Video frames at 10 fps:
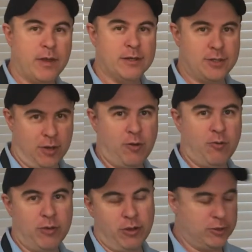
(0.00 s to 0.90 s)

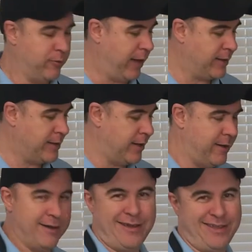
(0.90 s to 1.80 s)
So that's
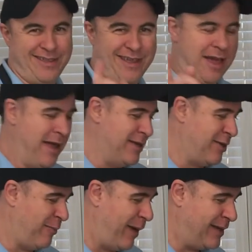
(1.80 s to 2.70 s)

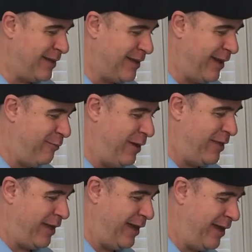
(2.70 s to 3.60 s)
so basically
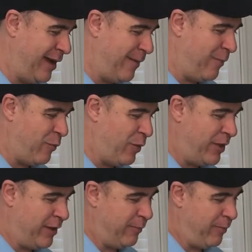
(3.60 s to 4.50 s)
with
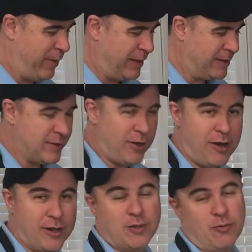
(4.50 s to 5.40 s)
the pizza
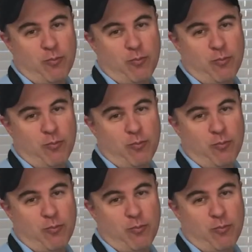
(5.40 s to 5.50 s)
sauce